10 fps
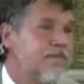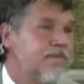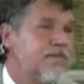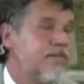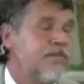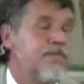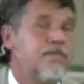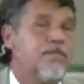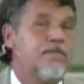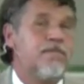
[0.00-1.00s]

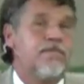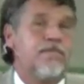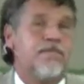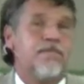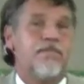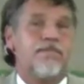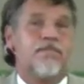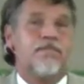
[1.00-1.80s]
(no one is talking)